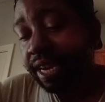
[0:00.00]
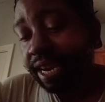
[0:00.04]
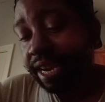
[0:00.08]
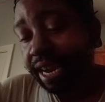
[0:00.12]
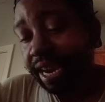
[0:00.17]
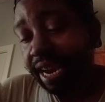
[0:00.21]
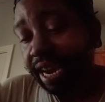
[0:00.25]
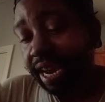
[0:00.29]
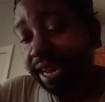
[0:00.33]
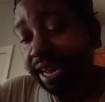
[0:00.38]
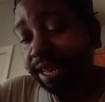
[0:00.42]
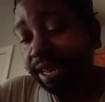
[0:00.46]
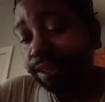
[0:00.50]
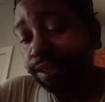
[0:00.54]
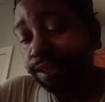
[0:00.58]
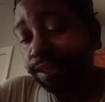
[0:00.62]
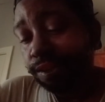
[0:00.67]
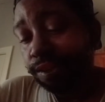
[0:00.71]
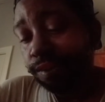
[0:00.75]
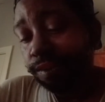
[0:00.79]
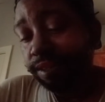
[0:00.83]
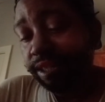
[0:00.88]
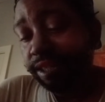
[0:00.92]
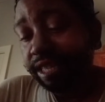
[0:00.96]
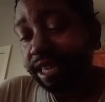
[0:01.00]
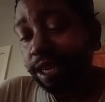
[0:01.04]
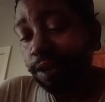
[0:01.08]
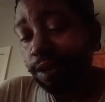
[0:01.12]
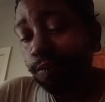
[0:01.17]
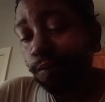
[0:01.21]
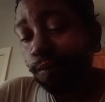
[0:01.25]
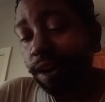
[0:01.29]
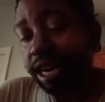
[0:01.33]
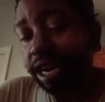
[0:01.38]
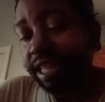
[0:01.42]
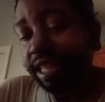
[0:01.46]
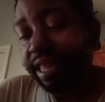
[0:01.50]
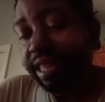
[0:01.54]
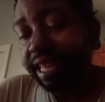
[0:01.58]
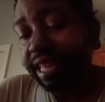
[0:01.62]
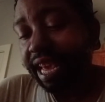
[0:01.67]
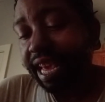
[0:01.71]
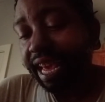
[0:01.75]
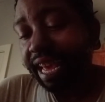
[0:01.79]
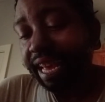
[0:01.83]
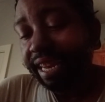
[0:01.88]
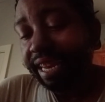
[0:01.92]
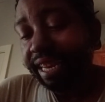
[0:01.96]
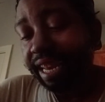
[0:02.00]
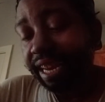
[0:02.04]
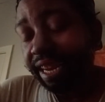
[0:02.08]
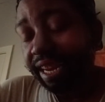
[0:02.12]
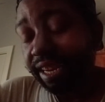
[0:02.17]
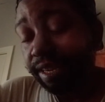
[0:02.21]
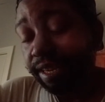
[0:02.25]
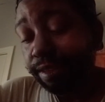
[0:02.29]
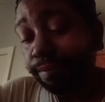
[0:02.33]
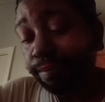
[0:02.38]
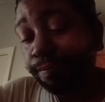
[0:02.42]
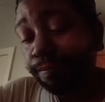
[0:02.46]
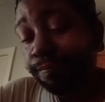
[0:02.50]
and 13 watts at night.